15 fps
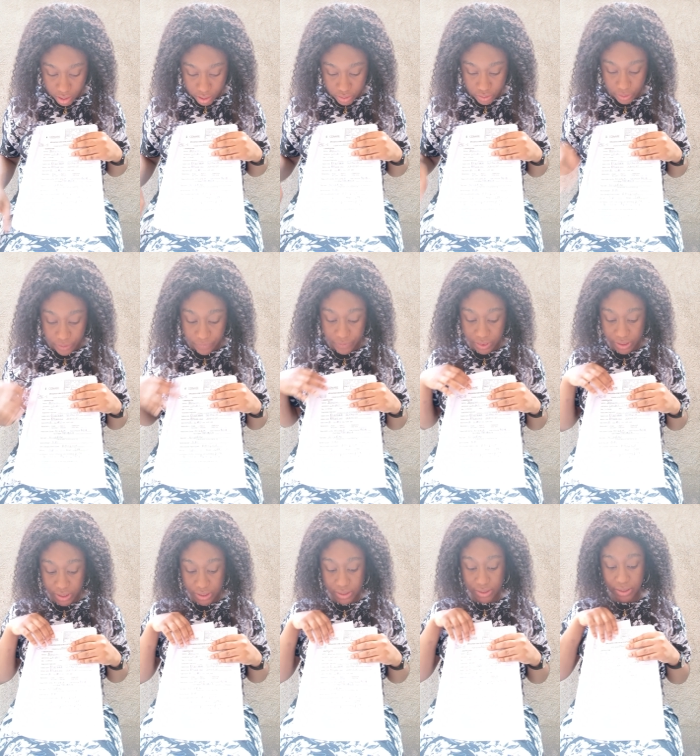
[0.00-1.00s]
So
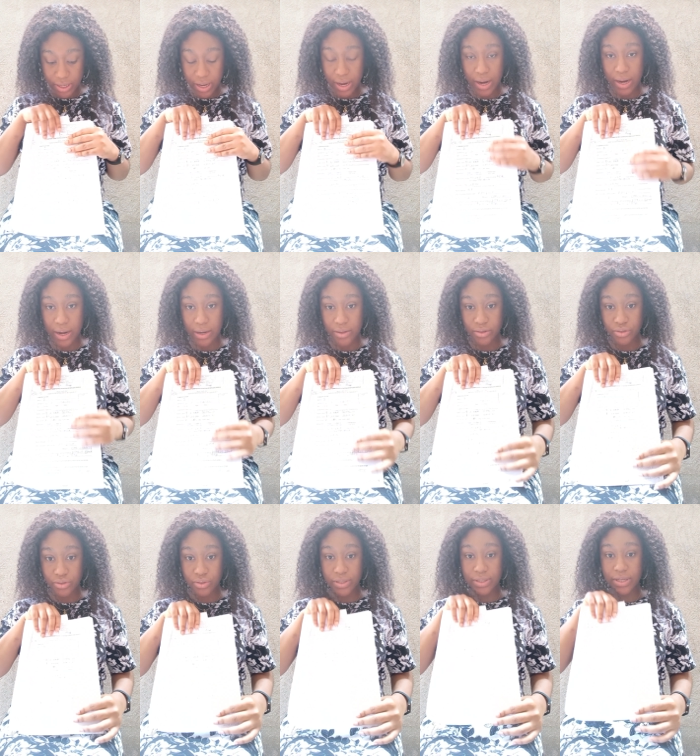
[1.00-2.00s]
everything is here, and
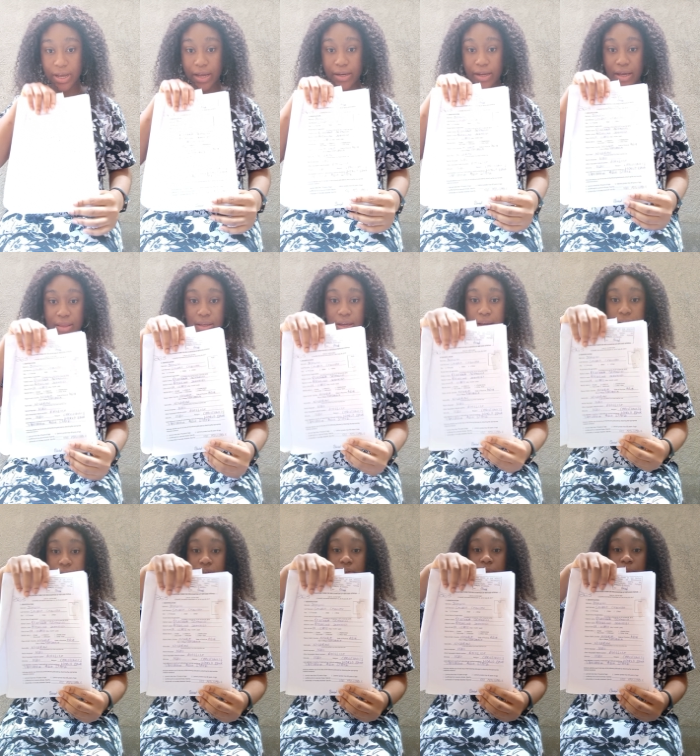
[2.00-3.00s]
you sign at the
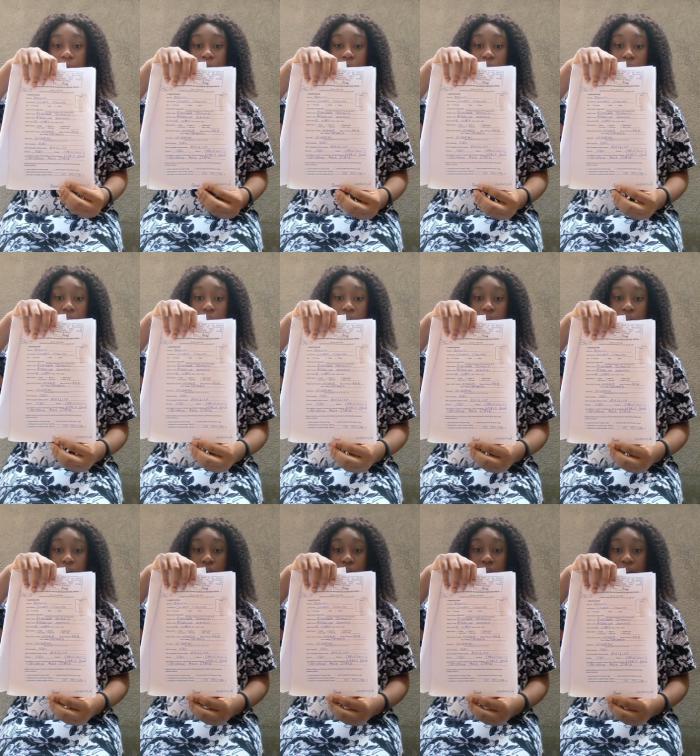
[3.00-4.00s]
end of.
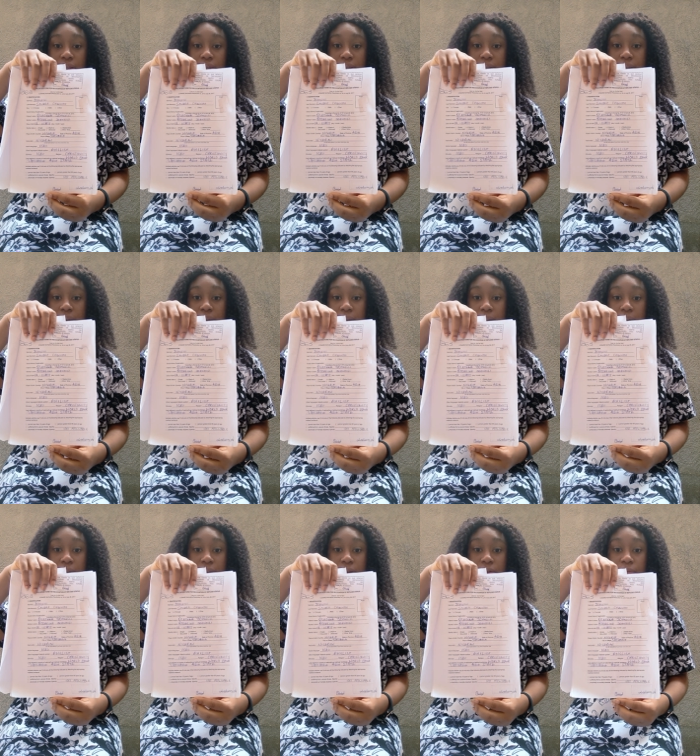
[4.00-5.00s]
You get to sign at
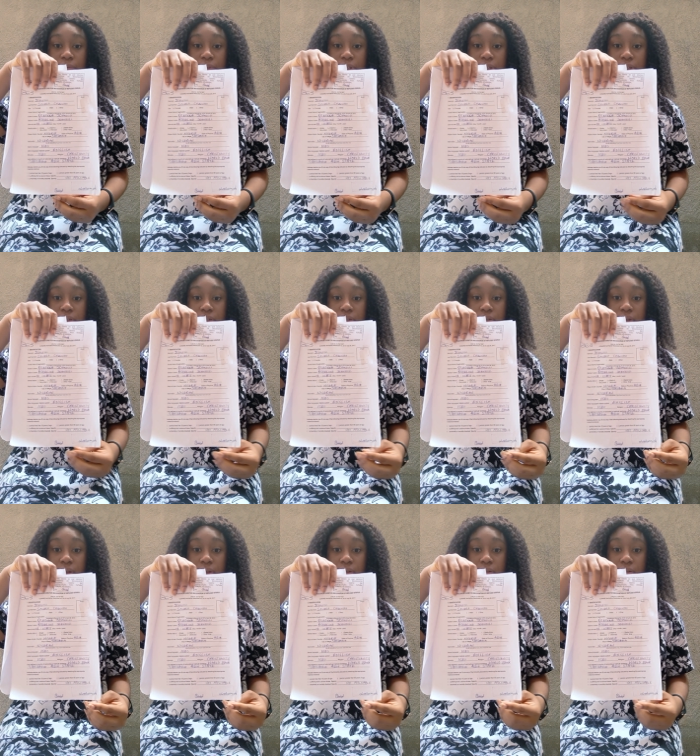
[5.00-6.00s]
the end of
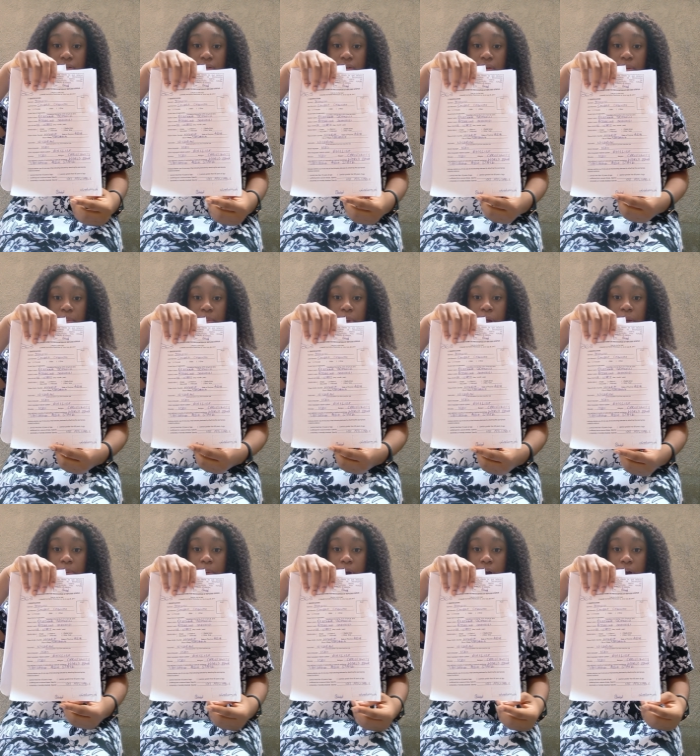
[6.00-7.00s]
the
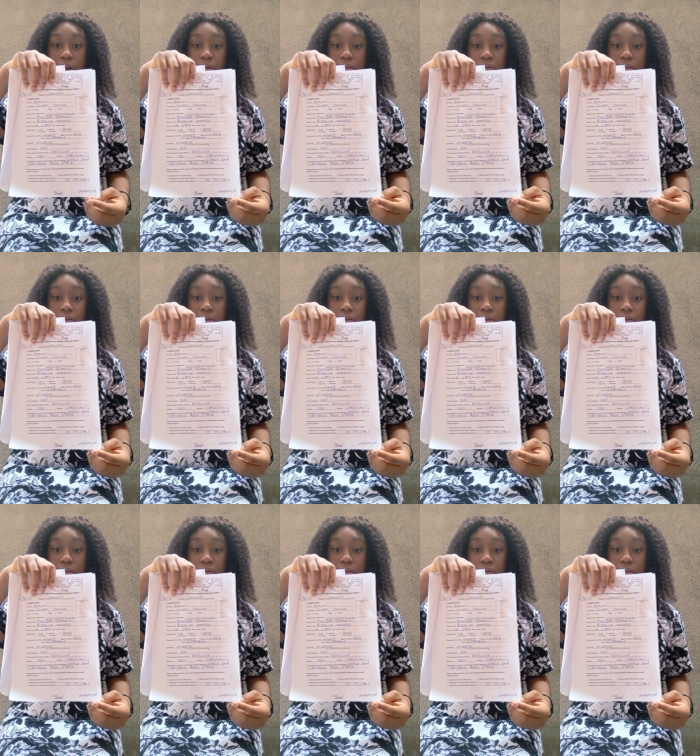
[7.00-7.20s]
paper.